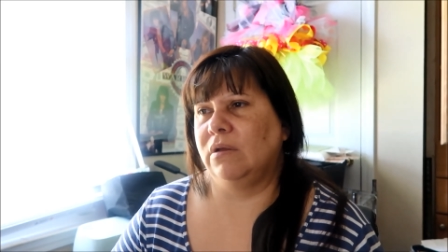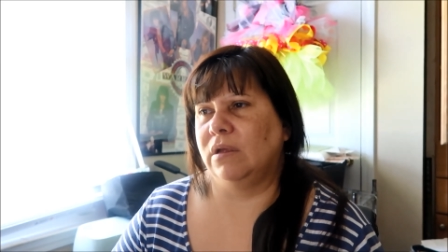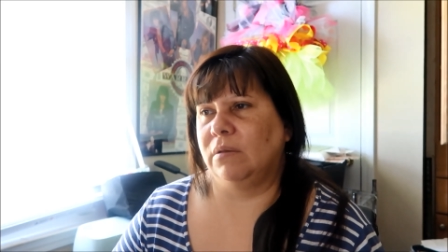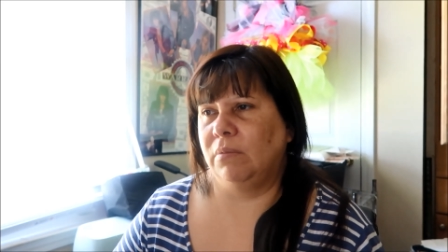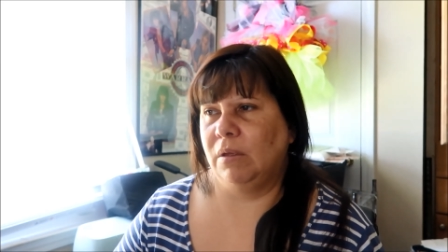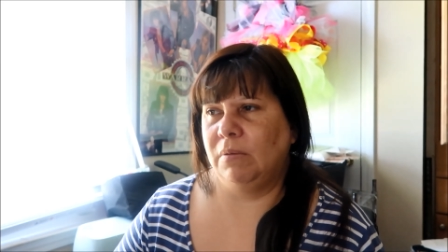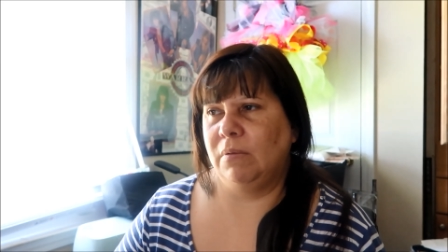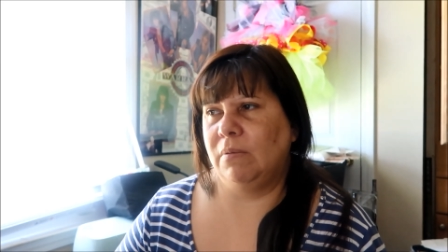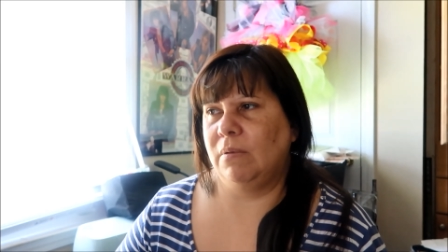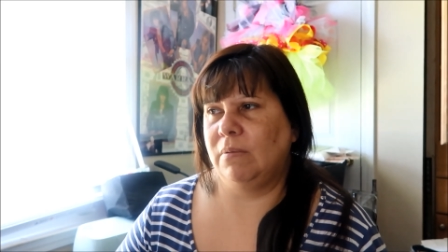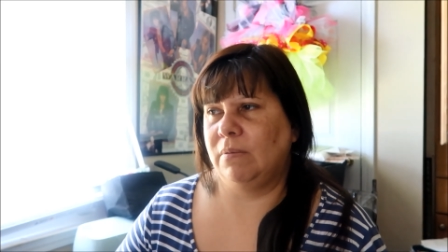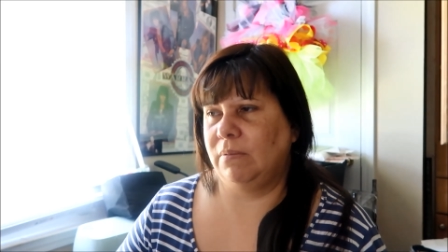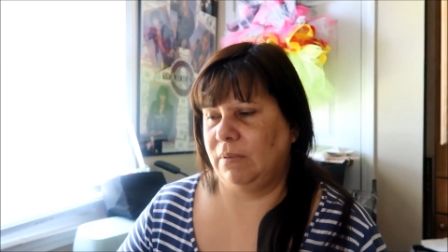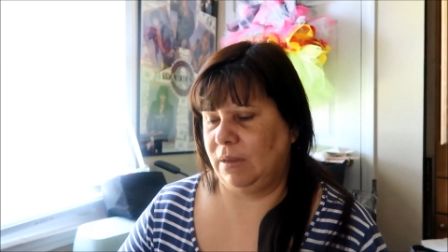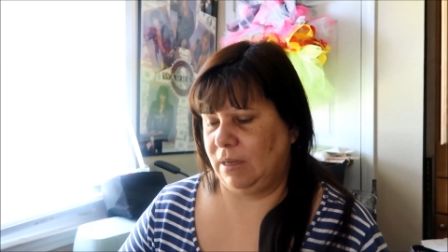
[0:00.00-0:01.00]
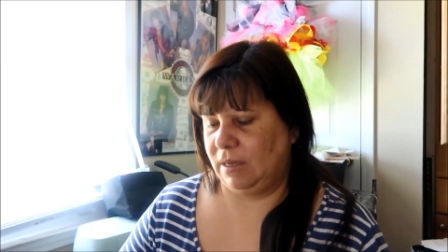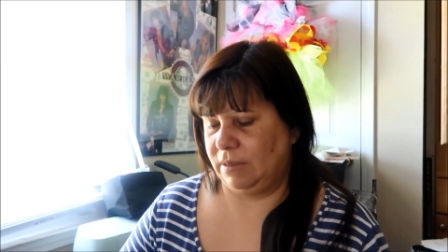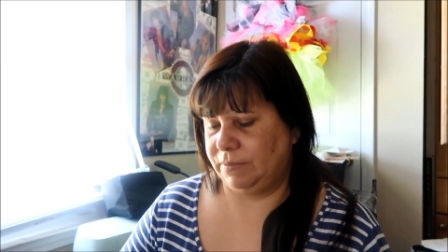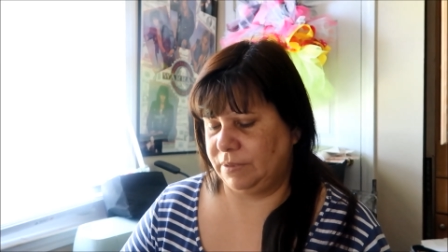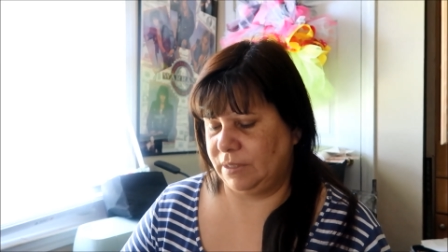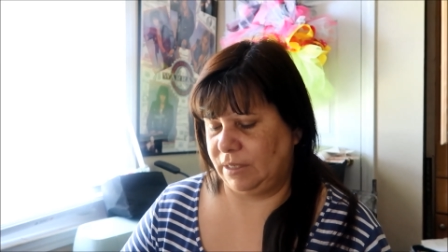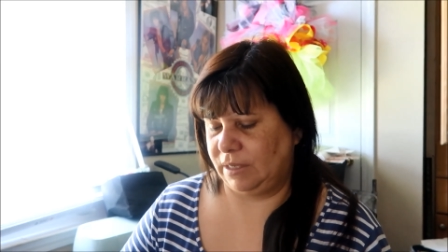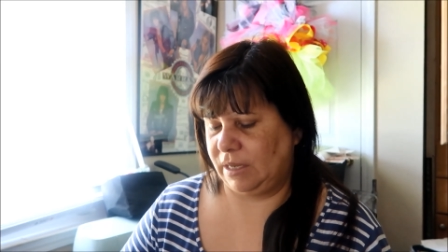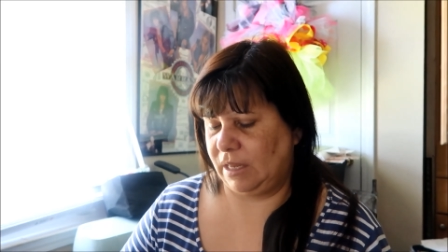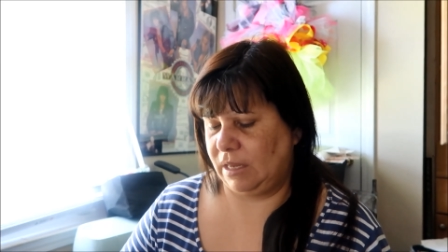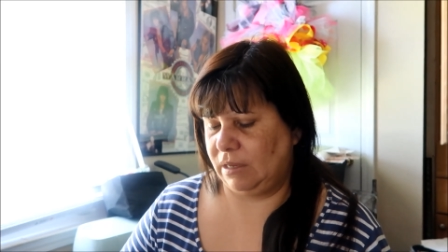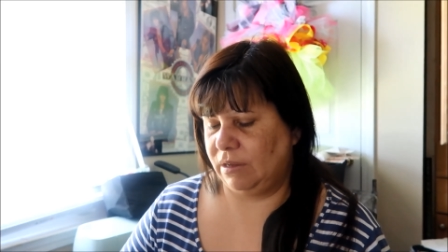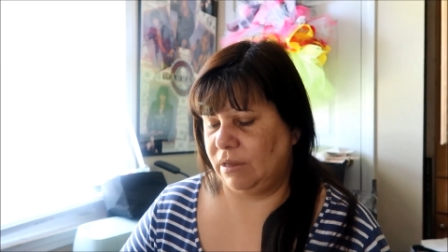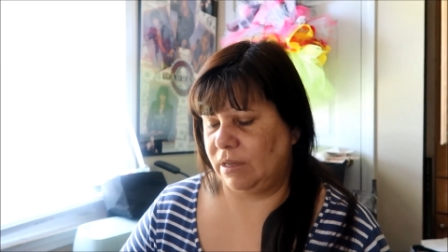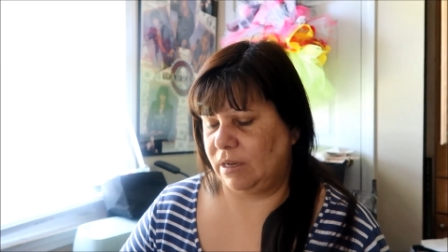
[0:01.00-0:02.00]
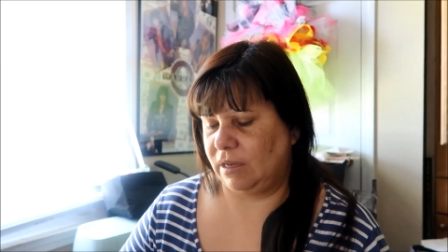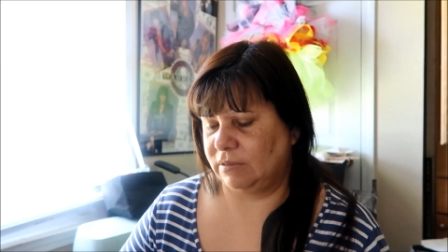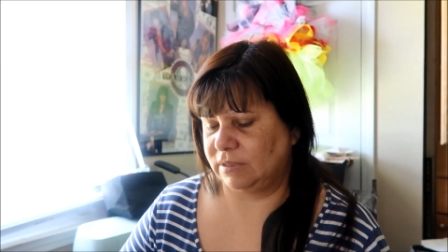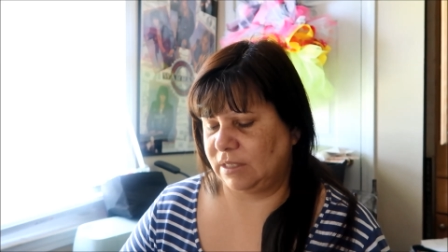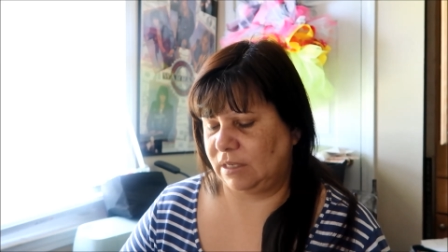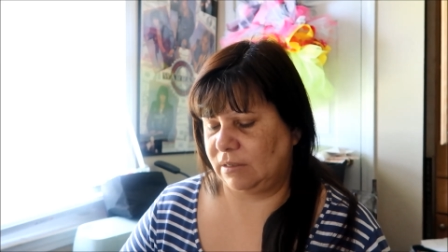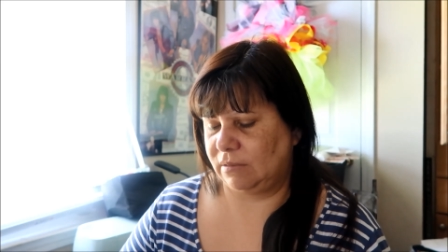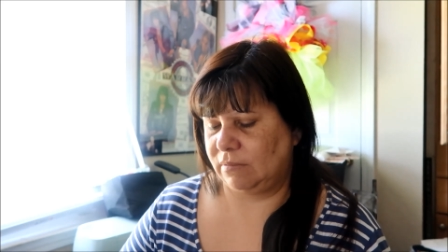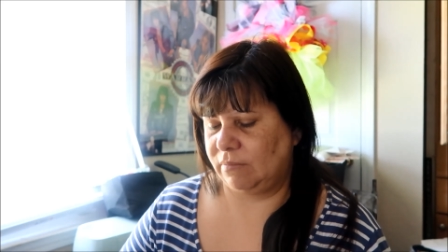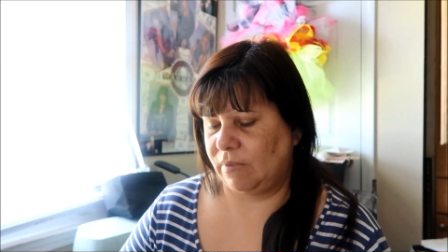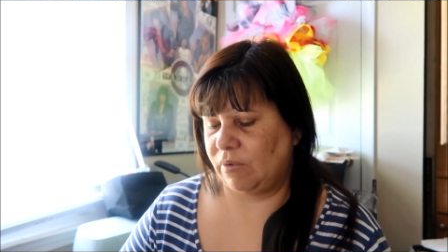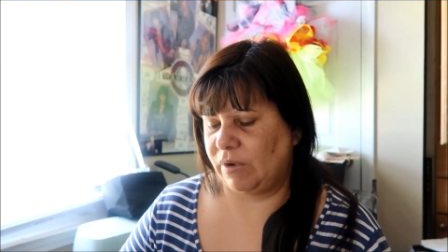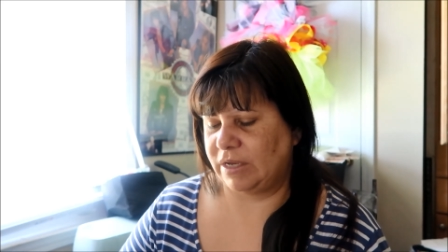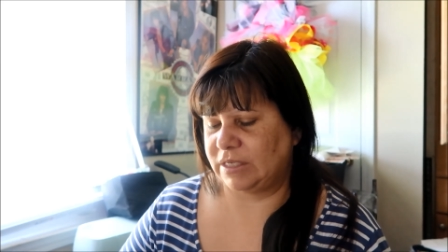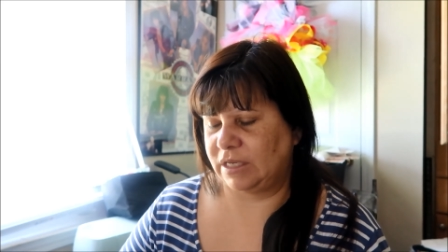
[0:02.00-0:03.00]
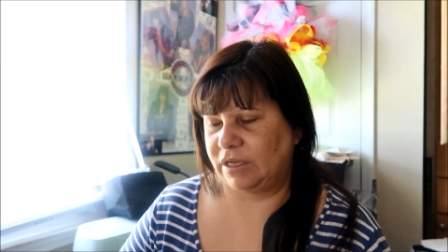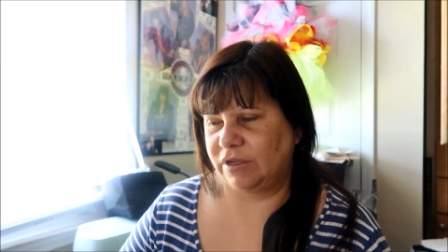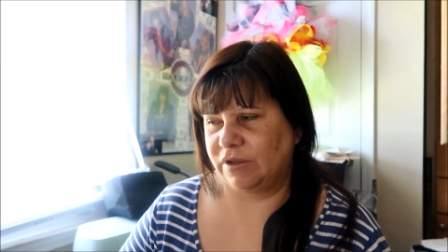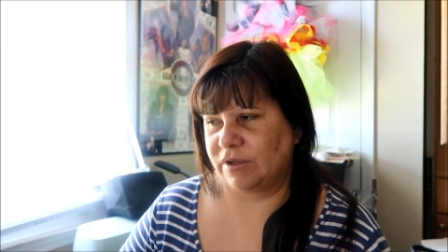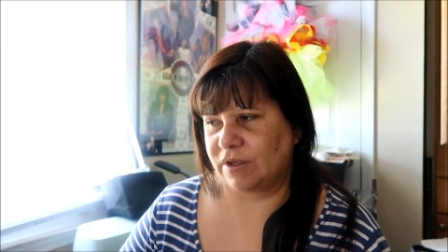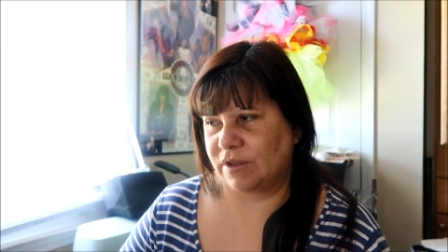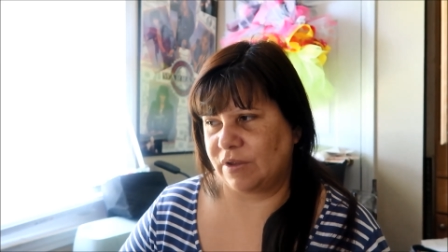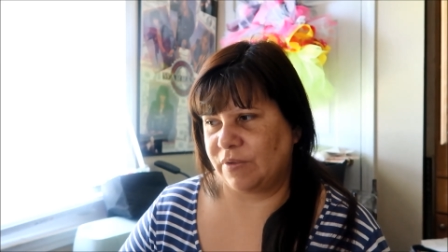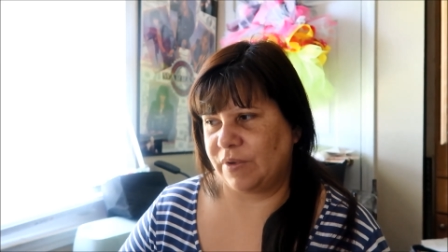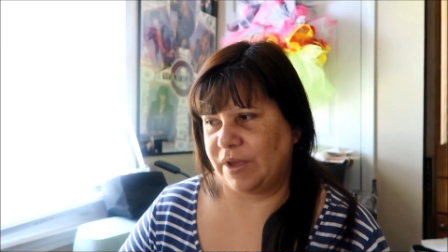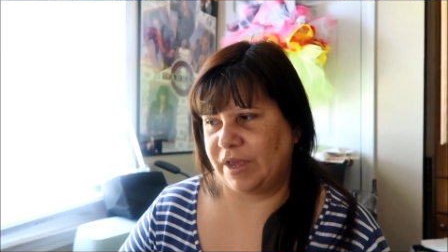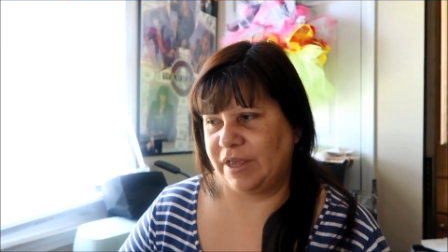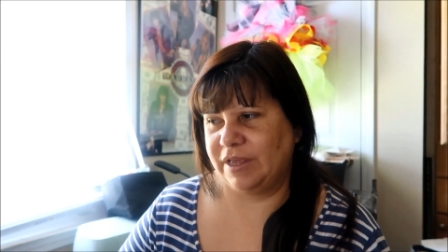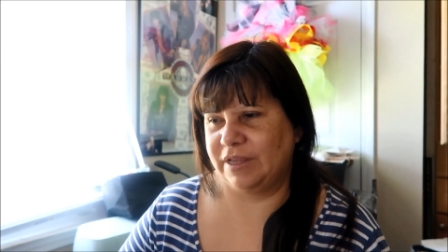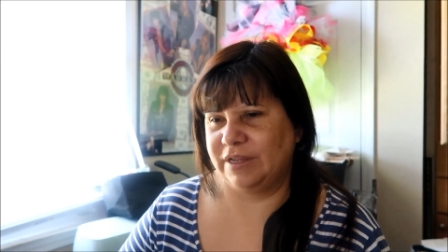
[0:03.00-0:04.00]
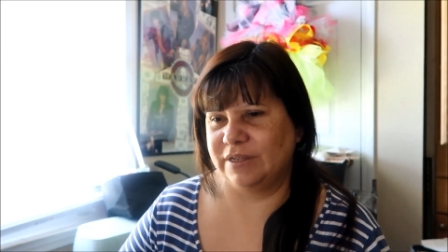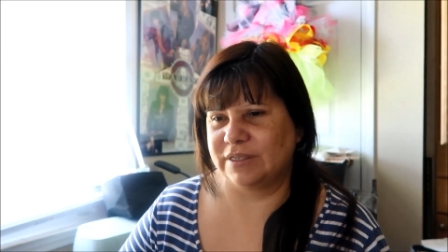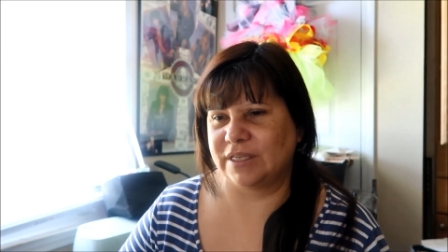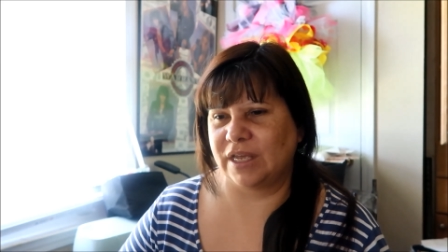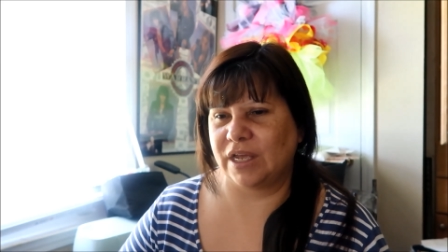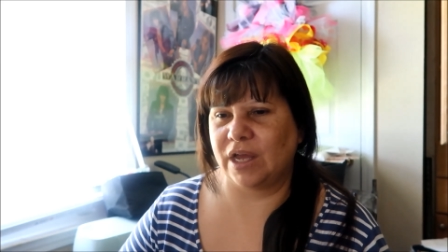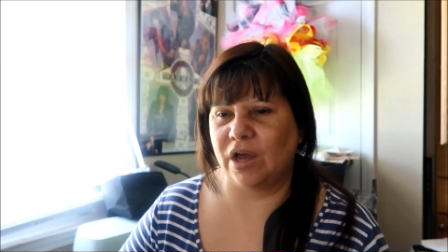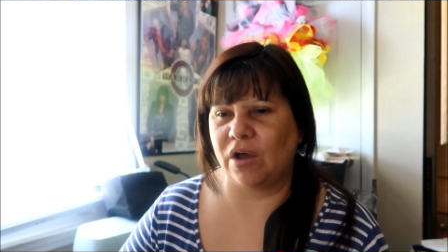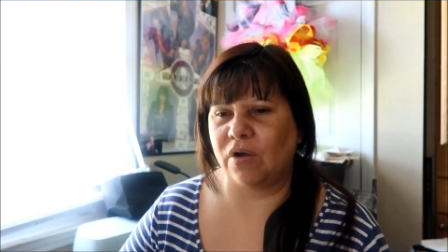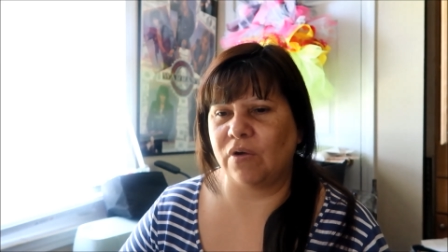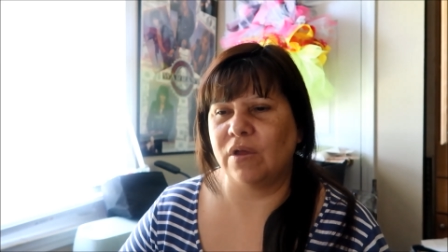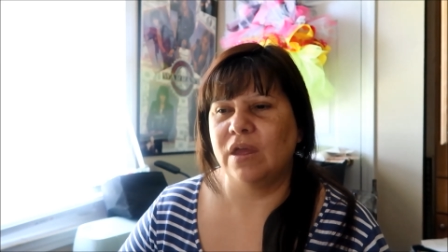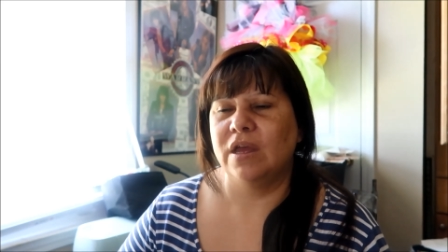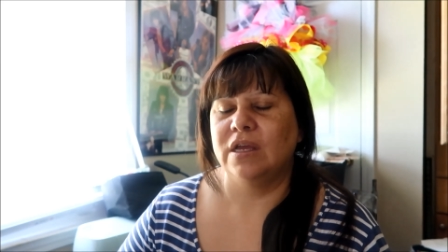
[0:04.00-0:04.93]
good? Blah, blah, blah, blah, blah. I was like, it ain't good. I was like, my rice didn't cook all the way. He was like, oh.